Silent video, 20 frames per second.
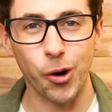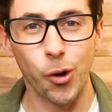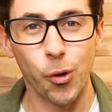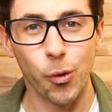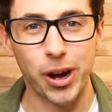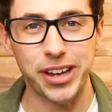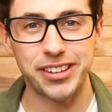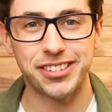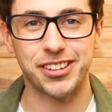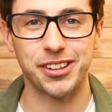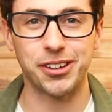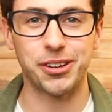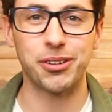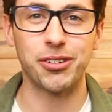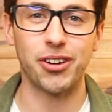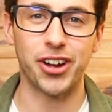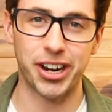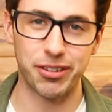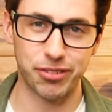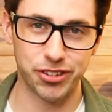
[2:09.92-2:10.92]
always do
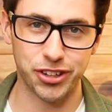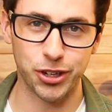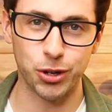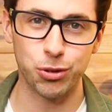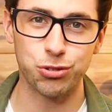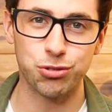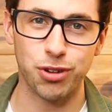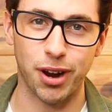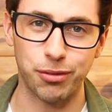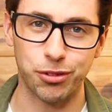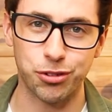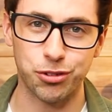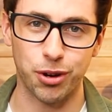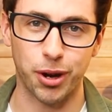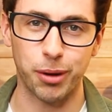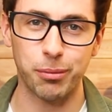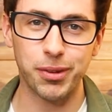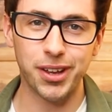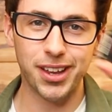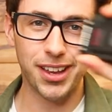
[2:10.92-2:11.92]
on every single travel
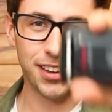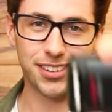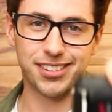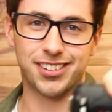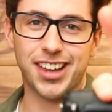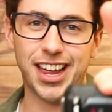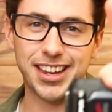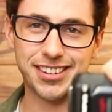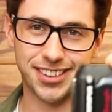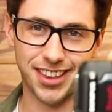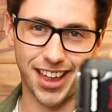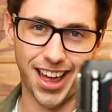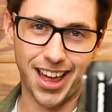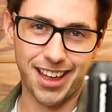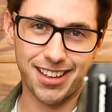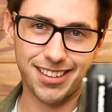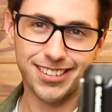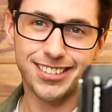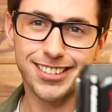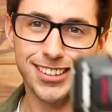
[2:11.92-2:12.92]
trip. So that's that.